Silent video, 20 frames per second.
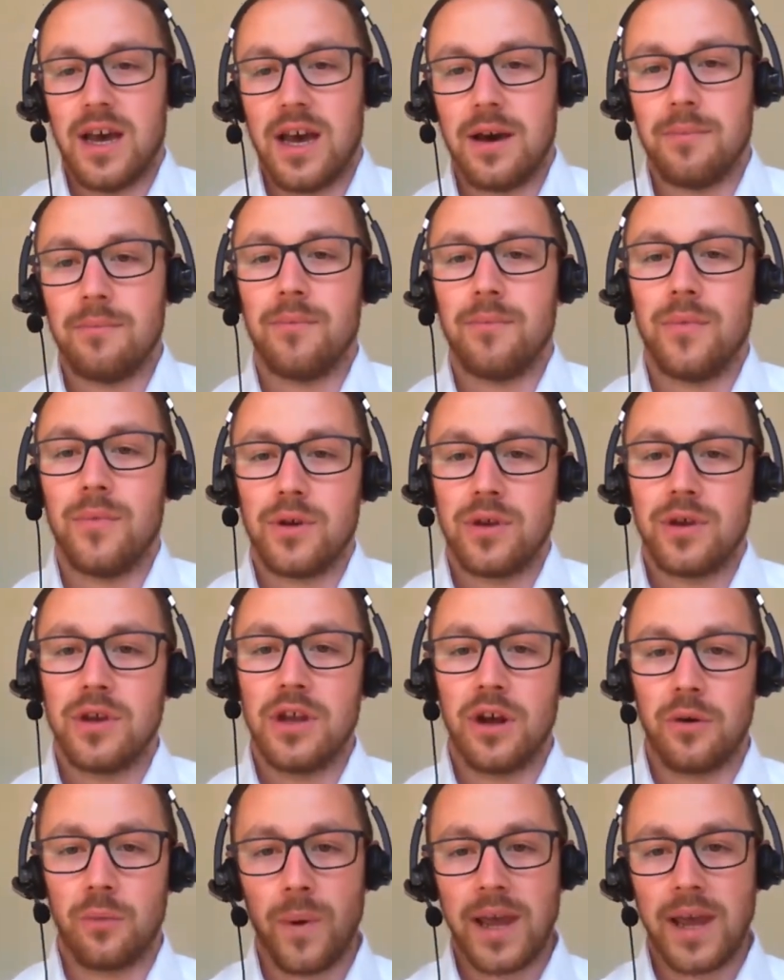
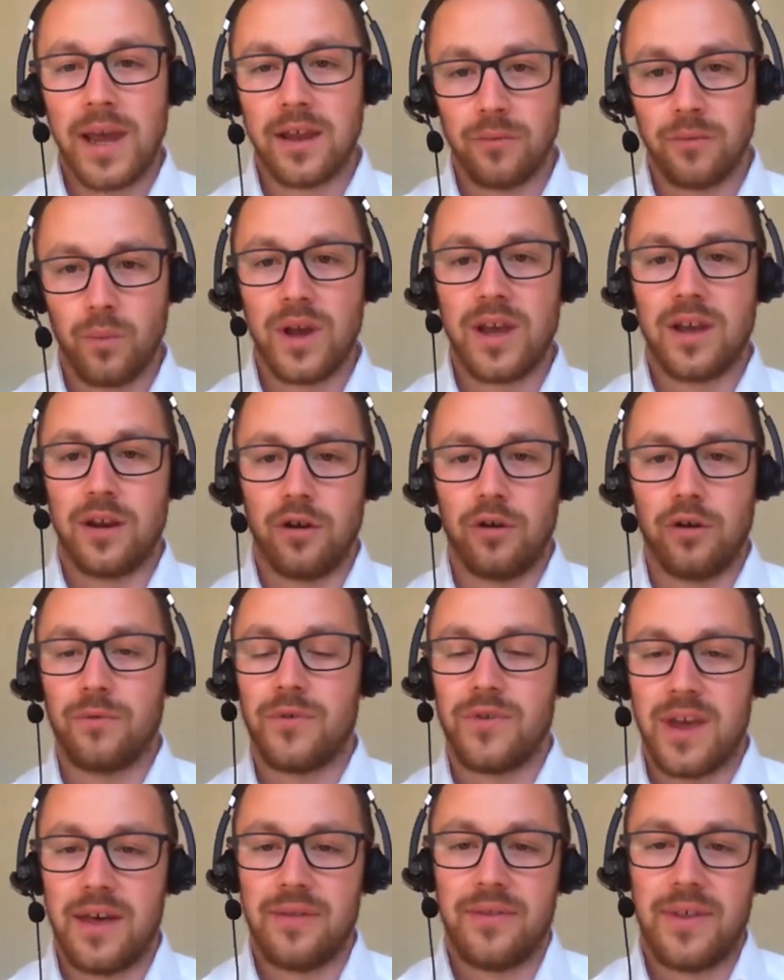we can
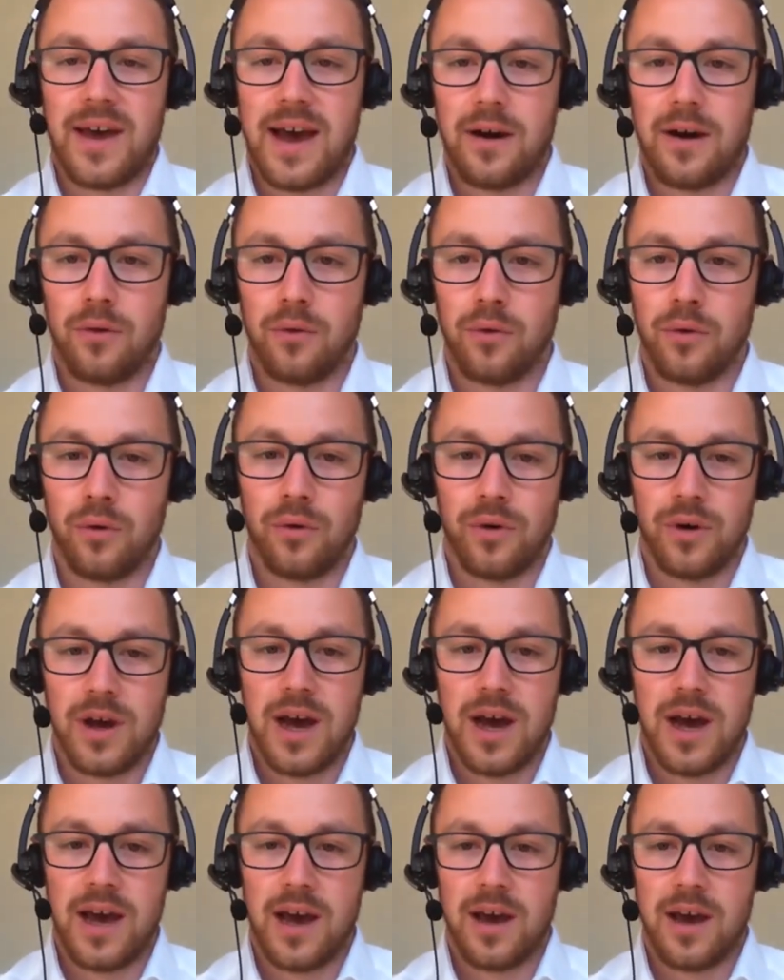offset that or
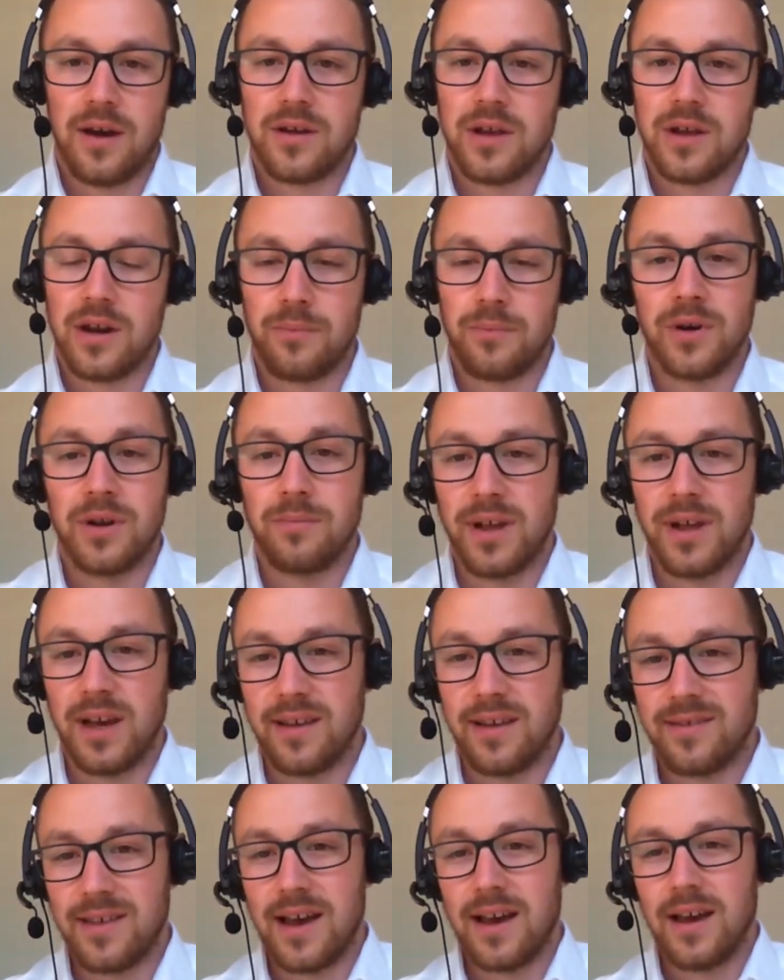put in
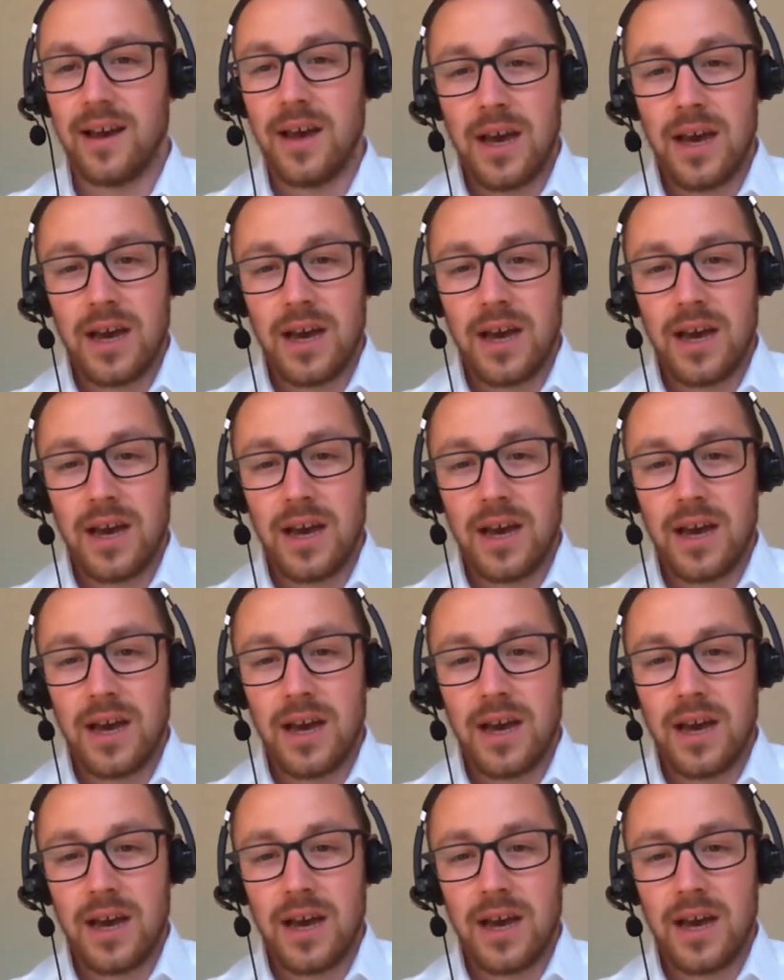place that.